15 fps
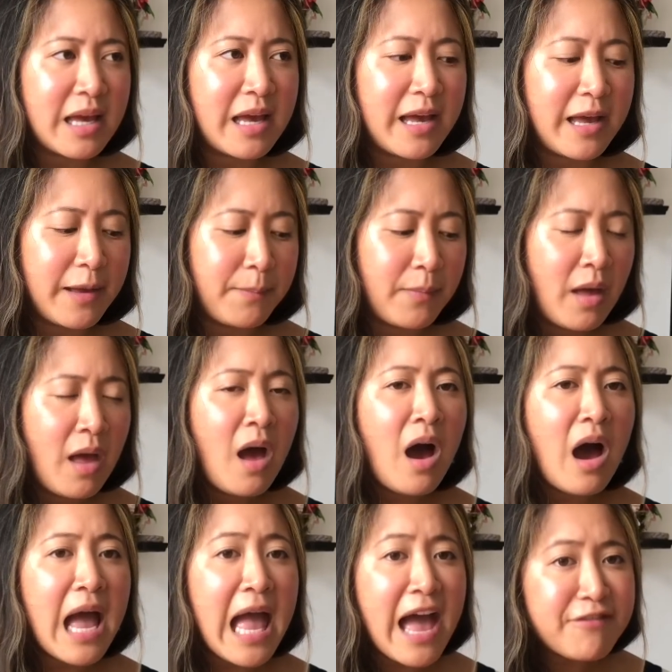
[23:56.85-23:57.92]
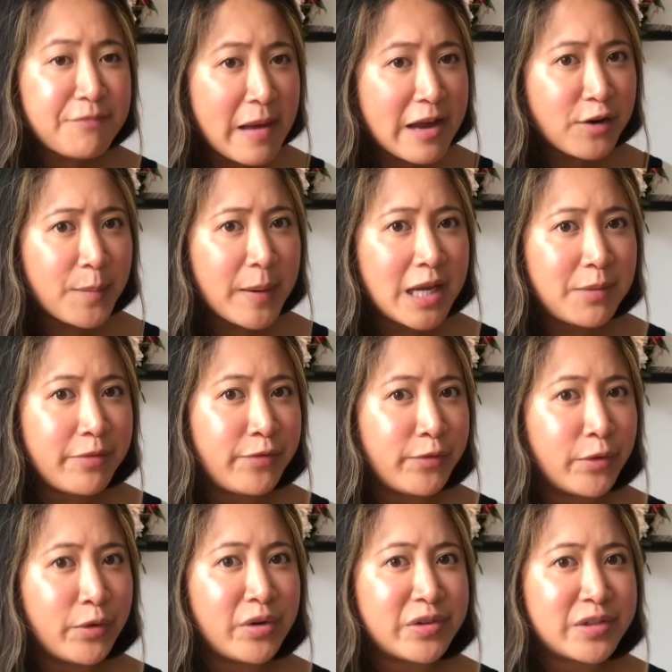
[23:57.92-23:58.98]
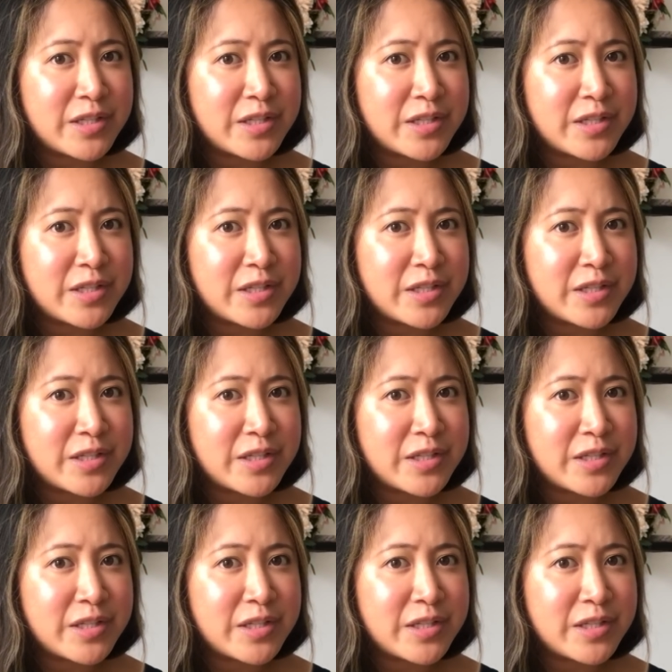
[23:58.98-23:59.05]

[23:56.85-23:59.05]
I have macrame before,